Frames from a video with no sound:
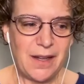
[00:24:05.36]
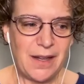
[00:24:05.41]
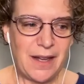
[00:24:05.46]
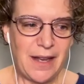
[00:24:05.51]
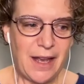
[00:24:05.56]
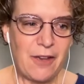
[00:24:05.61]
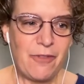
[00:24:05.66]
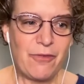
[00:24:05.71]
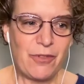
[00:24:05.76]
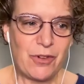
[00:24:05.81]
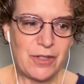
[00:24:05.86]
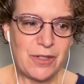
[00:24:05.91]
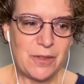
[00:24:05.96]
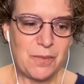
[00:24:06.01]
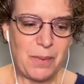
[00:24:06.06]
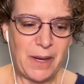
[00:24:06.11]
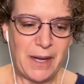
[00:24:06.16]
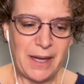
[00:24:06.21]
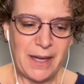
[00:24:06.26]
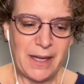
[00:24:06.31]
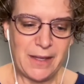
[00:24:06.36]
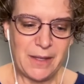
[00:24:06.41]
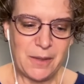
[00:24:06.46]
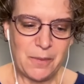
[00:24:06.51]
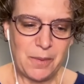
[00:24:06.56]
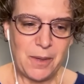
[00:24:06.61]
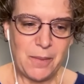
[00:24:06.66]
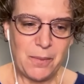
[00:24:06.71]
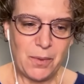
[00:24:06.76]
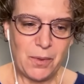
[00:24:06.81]
efforts by the
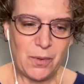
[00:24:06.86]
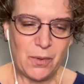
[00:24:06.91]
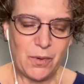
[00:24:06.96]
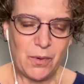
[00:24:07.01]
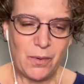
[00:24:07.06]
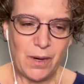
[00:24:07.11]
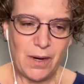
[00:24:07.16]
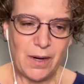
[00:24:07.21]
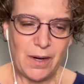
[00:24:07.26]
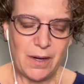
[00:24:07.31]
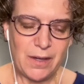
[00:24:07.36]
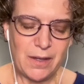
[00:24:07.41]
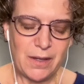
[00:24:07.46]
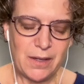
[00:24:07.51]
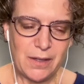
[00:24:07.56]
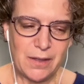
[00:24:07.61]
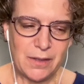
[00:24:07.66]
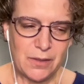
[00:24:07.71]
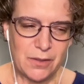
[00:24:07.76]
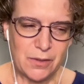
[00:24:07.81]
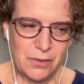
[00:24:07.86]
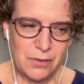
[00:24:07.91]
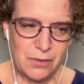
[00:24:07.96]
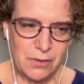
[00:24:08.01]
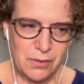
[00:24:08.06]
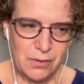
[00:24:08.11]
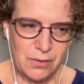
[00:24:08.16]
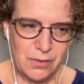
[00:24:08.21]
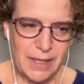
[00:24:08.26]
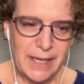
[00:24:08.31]
people who are
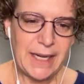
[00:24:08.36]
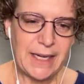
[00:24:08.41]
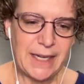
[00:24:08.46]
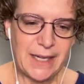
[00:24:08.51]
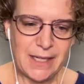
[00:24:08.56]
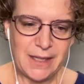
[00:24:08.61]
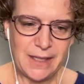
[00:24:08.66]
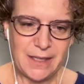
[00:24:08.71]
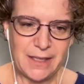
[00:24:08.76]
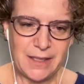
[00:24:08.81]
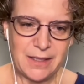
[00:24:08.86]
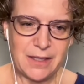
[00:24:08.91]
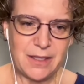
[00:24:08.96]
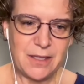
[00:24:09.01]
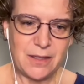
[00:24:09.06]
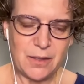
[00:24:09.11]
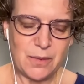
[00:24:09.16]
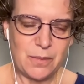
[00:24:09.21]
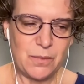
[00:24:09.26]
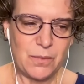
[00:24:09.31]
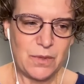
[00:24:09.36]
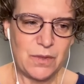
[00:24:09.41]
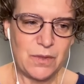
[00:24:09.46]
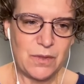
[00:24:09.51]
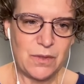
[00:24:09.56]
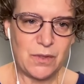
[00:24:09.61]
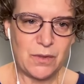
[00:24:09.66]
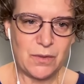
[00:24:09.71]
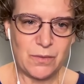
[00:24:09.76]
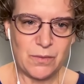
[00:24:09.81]
creating these systems.
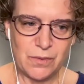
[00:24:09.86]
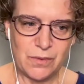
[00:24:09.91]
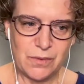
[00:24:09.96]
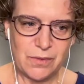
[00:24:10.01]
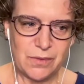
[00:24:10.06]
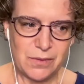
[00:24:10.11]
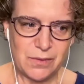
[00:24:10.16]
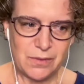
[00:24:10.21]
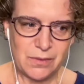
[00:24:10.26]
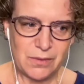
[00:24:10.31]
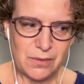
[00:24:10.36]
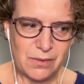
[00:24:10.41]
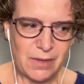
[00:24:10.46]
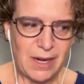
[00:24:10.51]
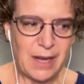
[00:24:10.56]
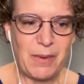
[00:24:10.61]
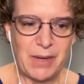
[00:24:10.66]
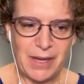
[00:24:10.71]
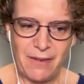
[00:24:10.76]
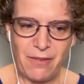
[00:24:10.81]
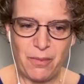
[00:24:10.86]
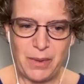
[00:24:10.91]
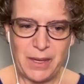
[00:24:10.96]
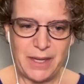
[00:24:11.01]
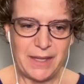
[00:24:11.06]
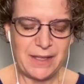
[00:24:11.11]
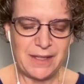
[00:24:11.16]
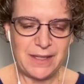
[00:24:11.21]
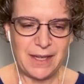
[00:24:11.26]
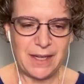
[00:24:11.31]
So grabbing
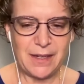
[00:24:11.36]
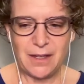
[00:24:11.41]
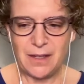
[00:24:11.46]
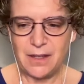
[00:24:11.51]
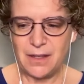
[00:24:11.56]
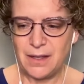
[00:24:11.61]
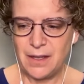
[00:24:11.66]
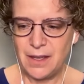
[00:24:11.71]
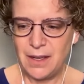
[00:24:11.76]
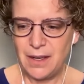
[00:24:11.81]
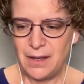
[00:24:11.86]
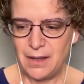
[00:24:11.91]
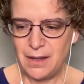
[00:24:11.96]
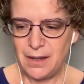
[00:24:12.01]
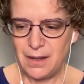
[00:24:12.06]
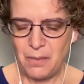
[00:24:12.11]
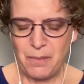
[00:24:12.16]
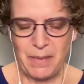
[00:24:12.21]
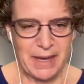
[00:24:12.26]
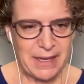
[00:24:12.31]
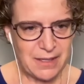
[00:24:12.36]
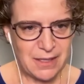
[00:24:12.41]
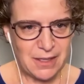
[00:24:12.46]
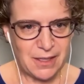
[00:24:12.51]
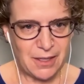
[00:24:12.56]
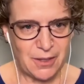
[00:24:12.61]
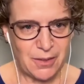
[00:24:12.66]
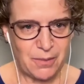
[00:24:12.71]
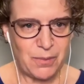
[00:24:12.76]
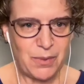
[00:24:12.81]
everybody's data,
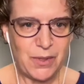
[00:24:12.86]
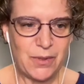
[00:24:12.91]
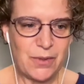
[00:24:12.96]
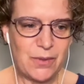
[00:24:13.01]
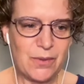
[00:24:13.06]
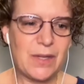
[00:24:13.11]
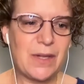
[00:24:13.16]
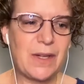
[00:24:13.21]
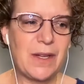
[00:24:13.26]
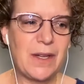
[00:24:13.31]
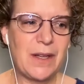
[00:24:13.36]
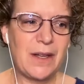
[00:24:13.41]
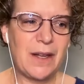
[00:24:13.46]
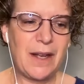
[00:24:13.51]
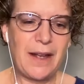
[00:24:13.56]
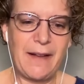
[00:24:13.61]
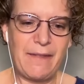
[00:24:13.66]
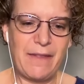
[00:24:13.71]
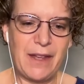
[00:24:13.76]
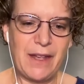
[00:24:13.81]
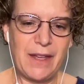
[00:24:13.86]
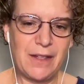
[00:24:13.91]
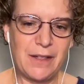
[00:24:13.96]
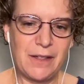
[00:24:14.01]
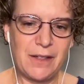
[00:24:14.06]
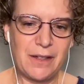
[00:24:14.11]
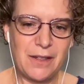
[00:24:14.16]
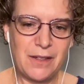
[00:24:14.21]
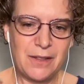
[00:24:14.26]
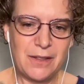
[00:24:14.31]
amassing compute, and
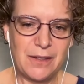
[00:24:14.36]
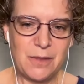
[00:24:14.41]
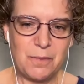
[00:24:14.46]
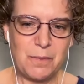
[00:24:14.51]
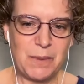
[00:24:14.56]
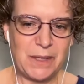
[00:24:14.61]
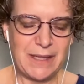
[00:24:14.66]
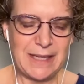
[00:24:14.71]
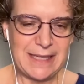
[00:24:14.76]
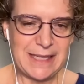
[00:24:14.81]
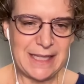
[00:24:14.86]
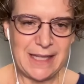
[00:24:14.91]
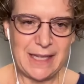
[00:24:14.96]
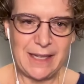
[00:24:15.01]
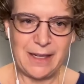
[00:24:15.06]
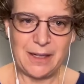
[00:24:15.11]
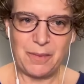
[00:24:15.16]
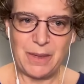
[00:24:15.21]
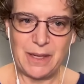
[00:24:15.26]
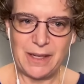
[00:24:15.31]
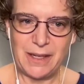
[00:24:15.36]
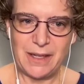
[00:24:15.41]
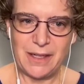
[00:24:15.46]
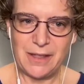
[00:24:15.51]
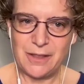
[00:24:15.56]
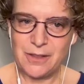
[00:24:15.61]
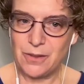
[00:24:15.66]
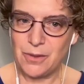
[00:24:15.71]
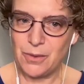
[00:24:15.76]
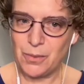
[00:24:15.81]
then spilling synthetic media
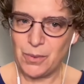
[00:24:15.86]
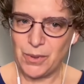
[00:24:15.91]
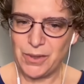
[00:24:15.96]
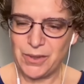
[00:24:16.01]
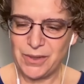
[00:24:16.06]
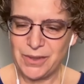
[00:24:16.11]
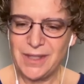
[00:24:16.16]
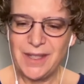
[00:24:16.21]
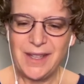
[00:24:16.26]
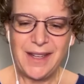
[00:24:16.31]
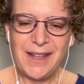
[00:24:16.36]
into the world